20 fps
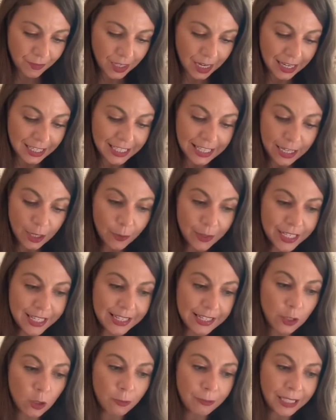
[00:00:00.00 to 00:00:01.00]
is there would
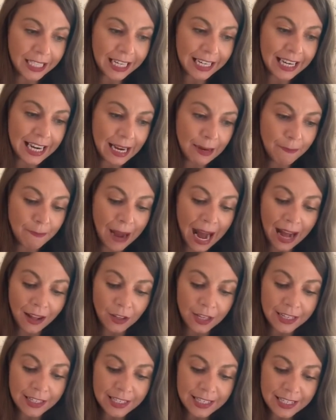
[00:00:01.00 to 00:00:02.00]
still be an
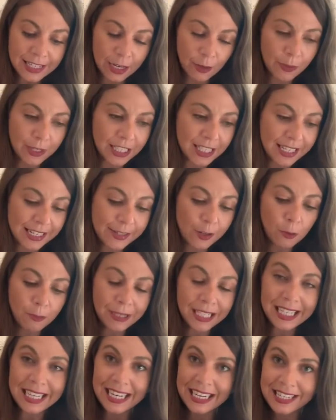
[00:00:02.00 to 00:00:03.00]
imbalance. There would still
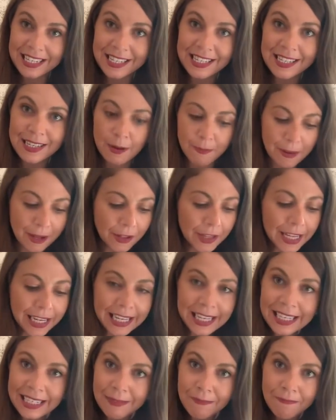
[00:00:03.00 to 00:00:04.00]
be
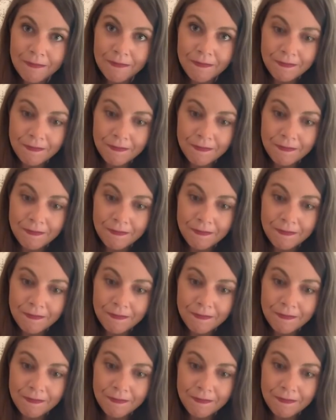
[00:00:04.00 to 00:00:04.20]
instability.